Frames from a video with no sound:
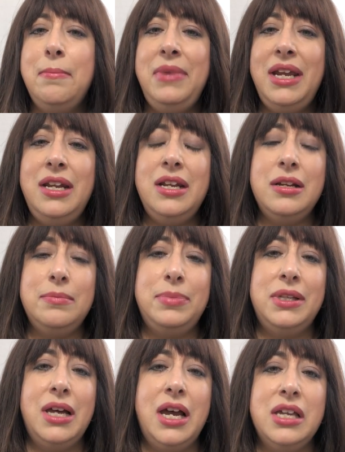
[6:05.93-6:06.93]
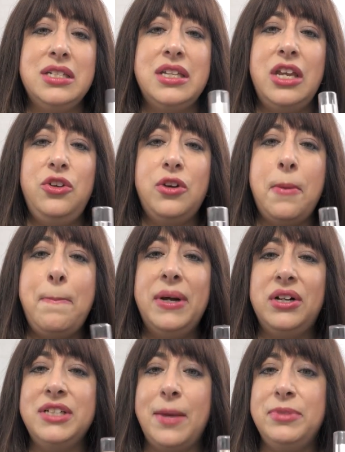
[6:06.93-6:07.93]
medium plus, that you could
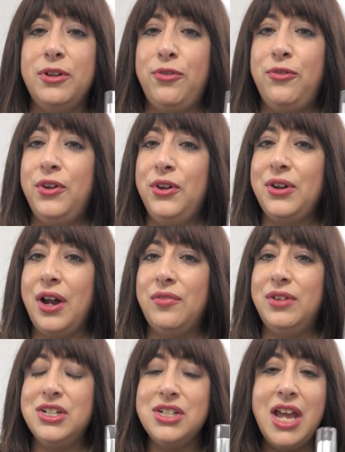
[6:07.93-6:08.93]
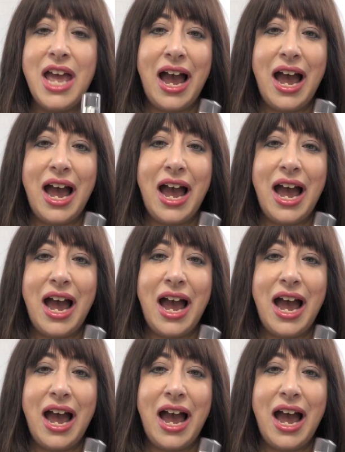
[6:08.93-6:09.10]
build up to full coverage.